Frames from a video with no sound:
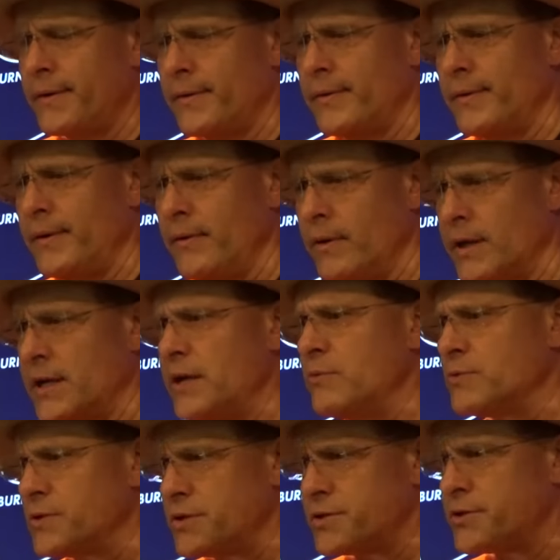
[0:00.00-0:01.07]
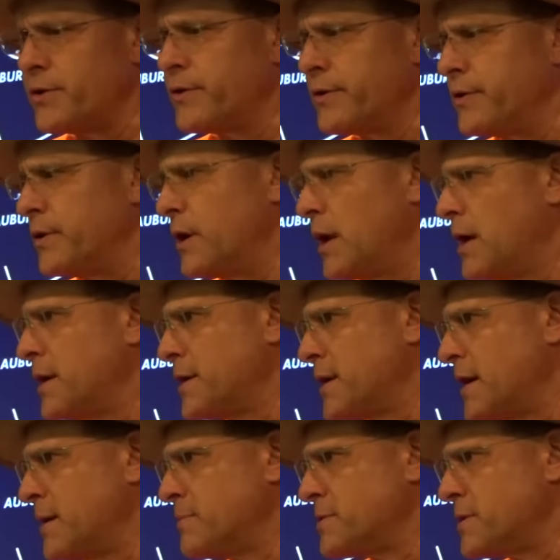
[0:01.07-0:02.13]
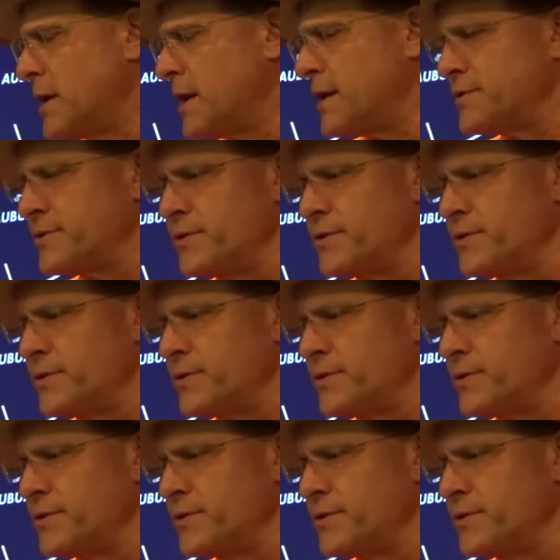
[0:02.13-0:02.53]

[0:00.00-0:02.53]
You know, like he was a starter a lot of times the last